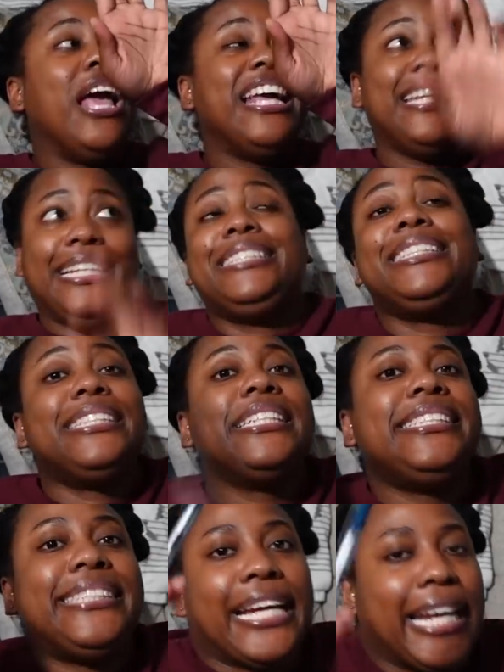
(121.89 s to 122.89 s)
This
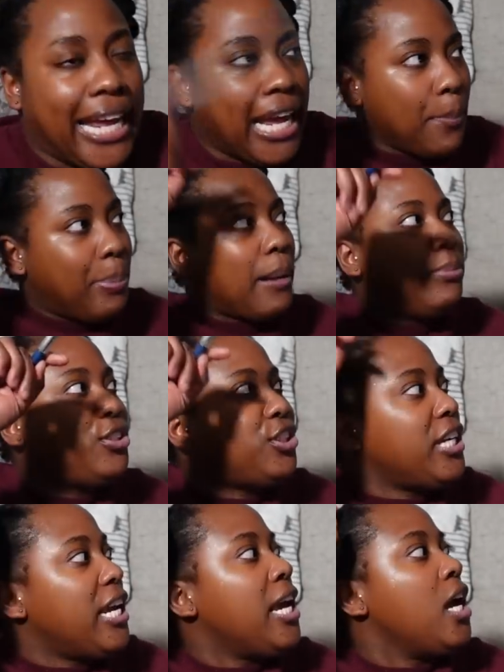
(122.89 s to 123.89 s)
is sickening.
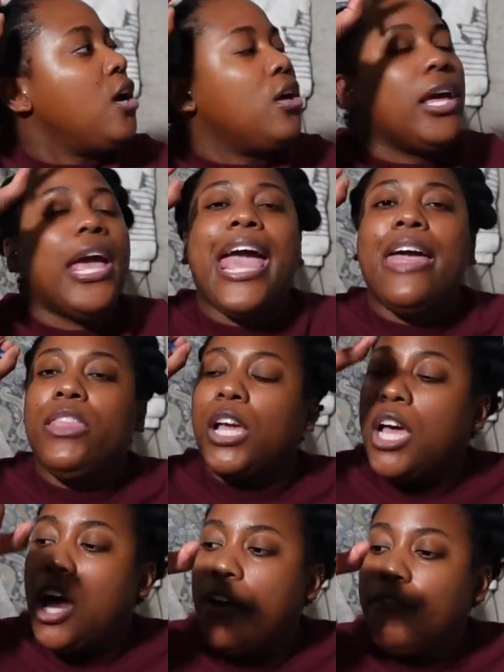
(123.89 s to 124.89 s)
Publishing and the
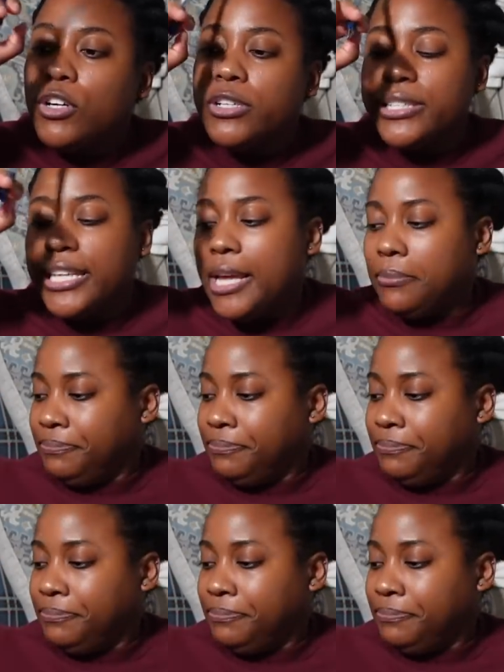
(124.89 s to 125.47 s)
covers, like,